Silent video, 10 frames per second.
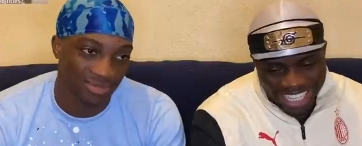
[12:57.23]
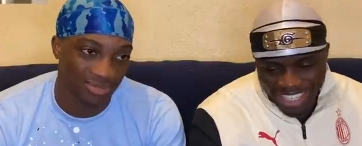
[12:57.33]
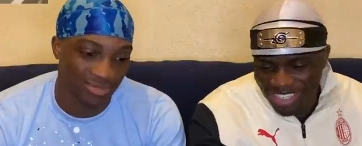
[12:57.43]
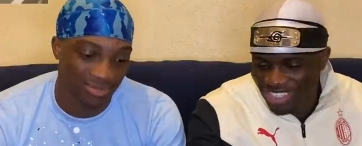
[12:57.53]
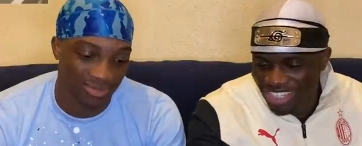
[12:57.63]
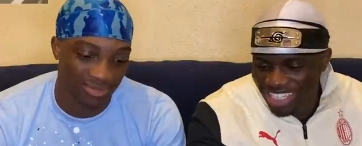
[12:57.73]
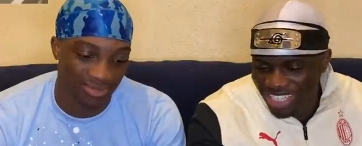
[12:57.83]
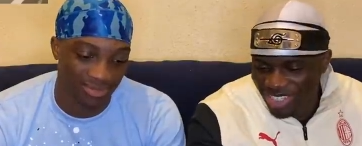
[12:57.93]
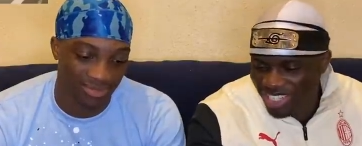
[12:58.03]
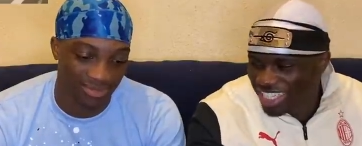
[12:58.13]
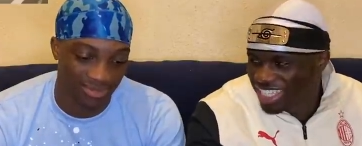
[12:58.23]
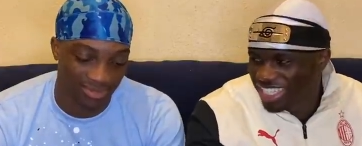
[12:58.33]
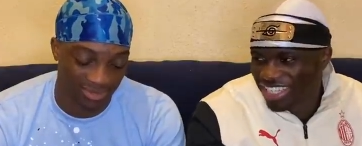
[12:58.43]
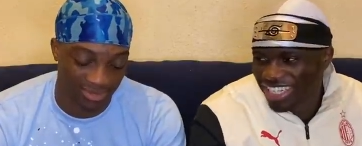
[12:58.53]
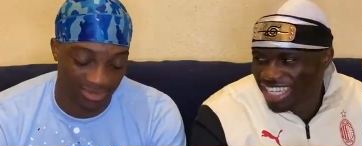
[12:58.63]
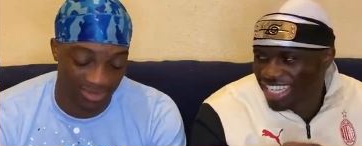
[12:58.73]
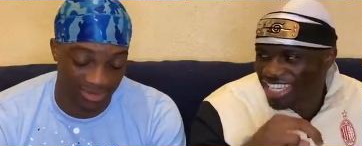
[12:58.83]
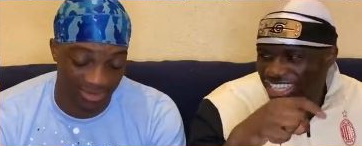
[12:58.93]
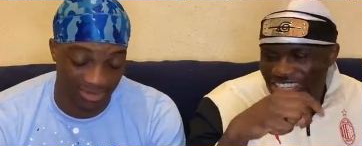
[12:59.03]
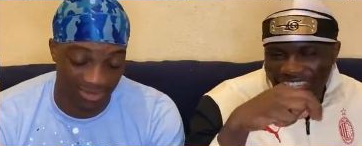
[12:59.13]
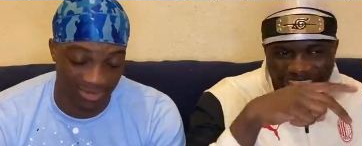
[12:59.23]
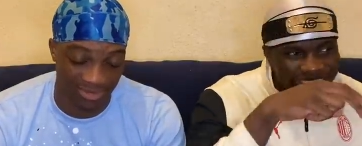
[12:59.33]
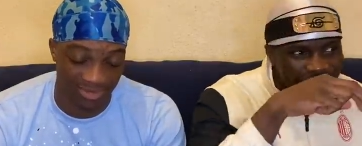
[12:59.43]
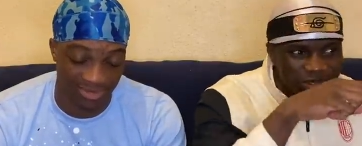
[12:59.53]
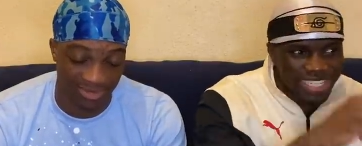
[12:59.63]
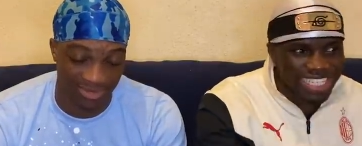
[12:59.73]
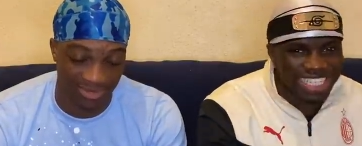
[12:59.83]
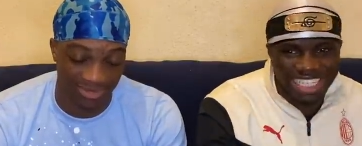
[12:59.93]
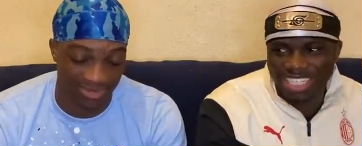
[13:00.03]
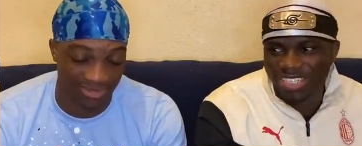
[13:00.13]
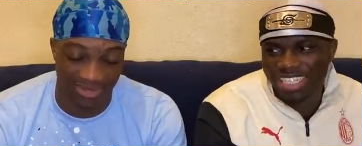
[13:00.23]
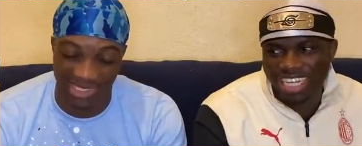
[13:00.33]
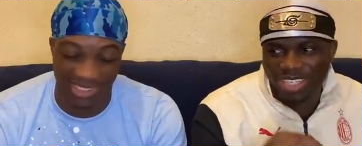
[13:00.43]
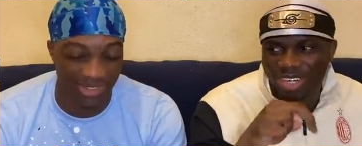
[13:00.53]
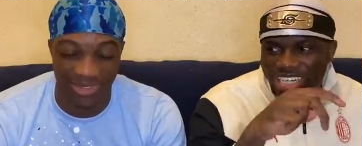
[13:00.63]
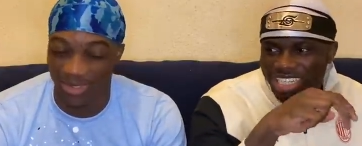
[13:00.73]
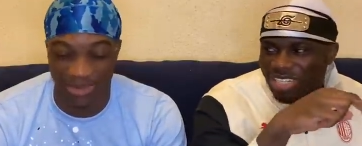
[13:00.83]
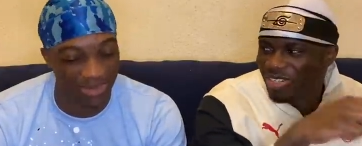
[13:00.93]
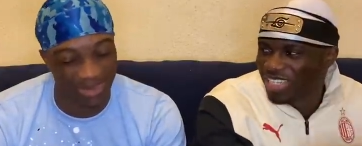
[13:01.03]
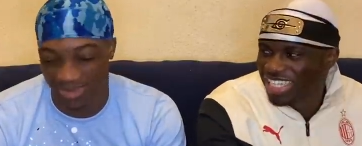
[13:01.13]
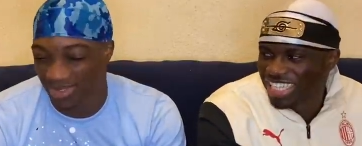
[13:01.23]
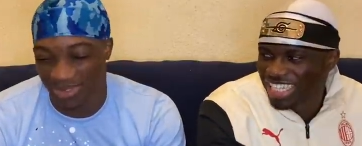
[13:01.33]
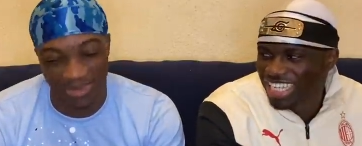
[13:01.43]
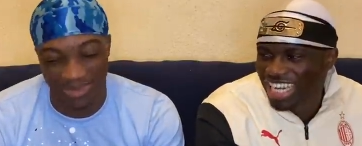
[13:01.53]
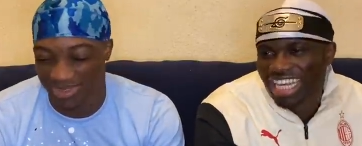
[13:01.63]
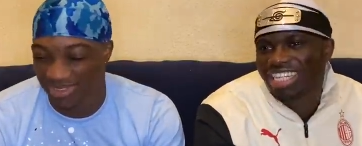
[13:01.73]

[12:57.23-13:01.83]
Speaker 1: No, run his course. Sonic, run his course. His jokes have run no, his course. No. Like,